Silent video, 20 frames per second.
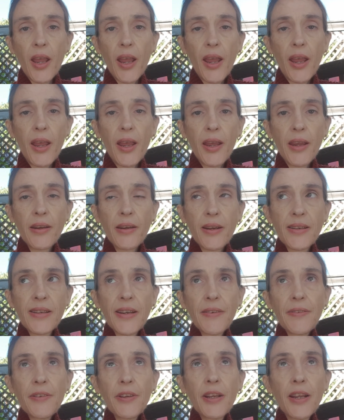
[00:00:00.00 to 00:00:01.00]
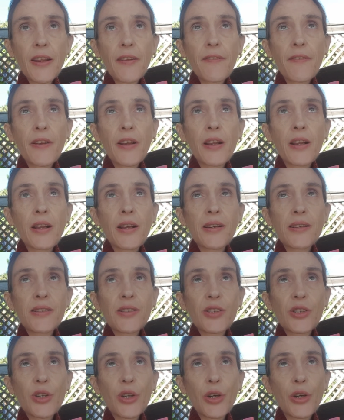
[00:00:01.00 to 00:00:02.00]
And I definitely feel as
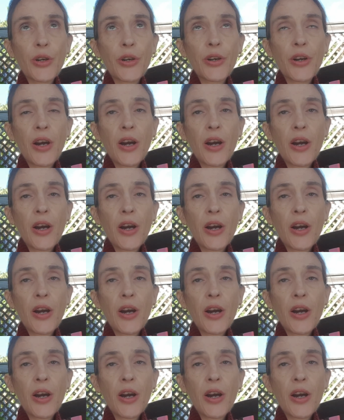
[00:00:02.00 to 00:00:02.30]
though